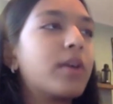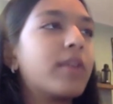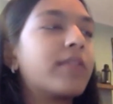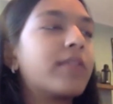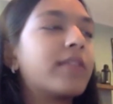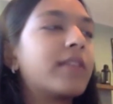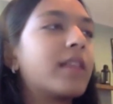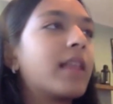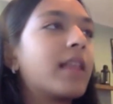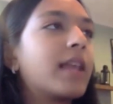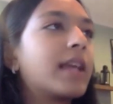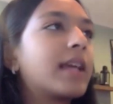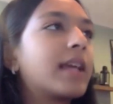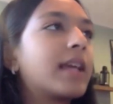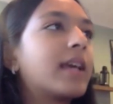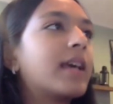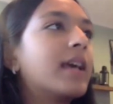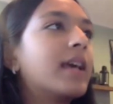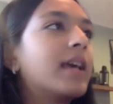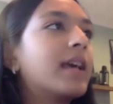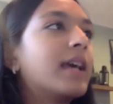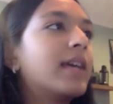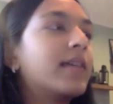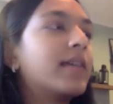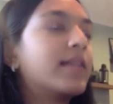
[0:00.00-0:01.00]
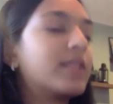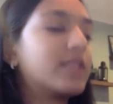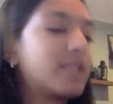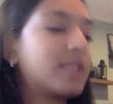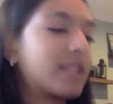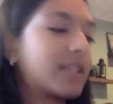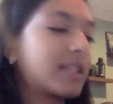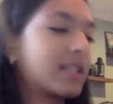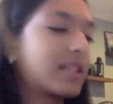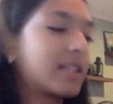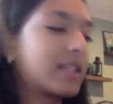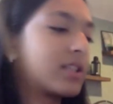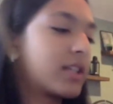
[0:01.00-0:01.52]
I feel like if there's
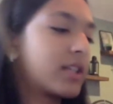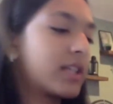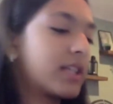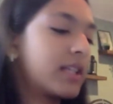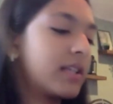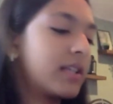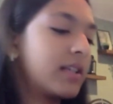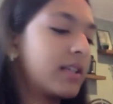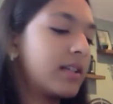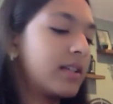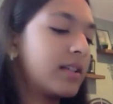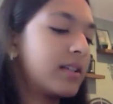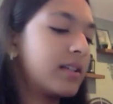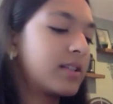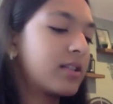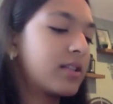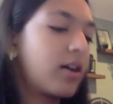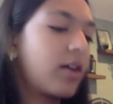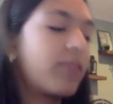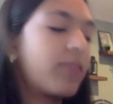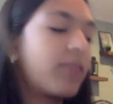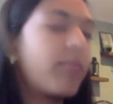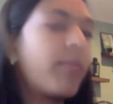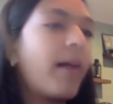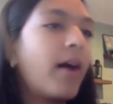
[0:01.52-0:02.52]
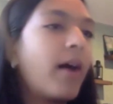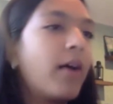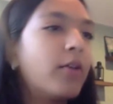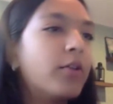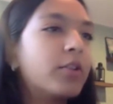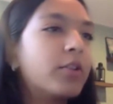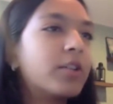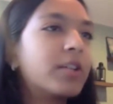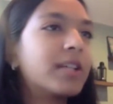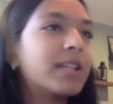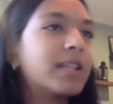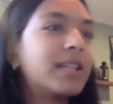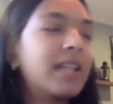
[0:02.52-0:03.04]
like a certain soft
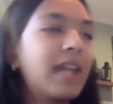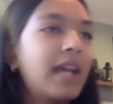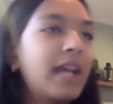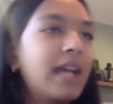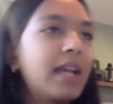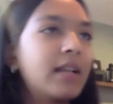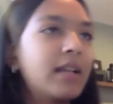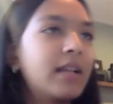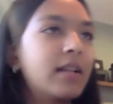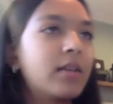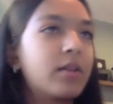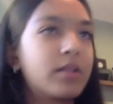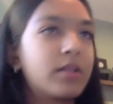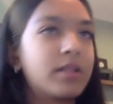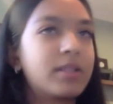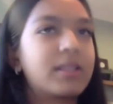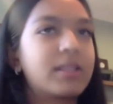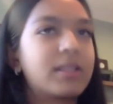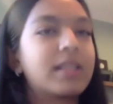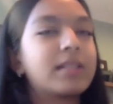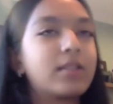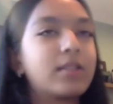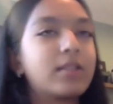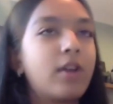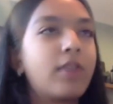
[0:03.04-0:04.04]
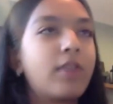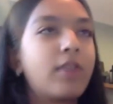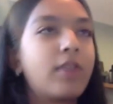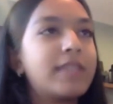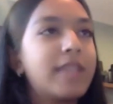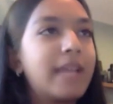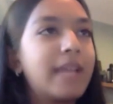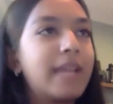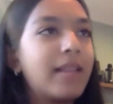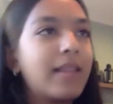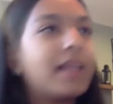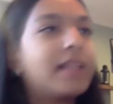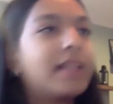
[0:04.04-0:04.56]
boundary that or soft
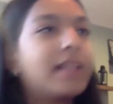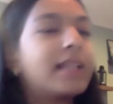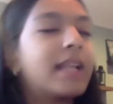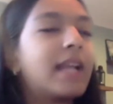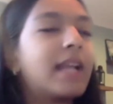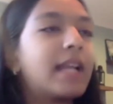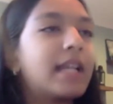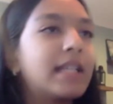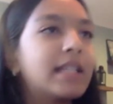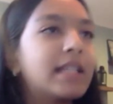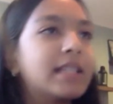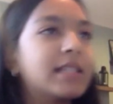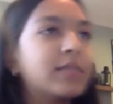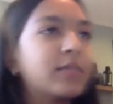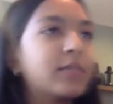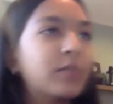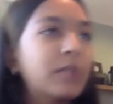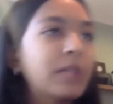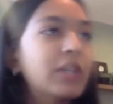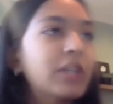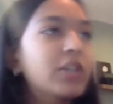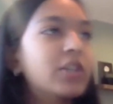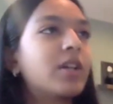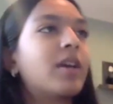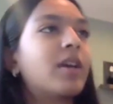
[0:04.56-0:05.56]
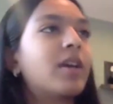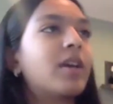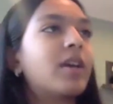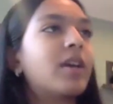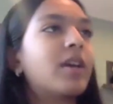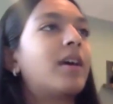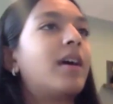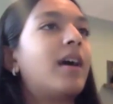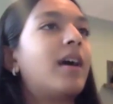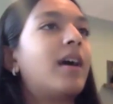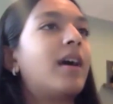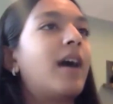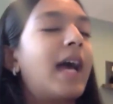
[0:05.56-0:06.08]
deadline that I need to reach,
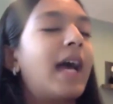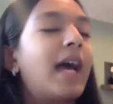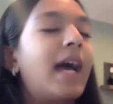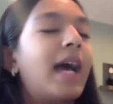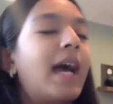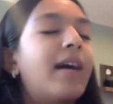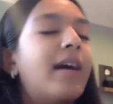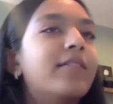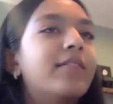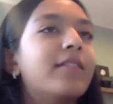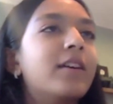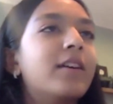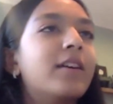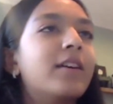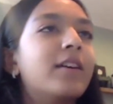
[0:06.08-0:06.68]
I have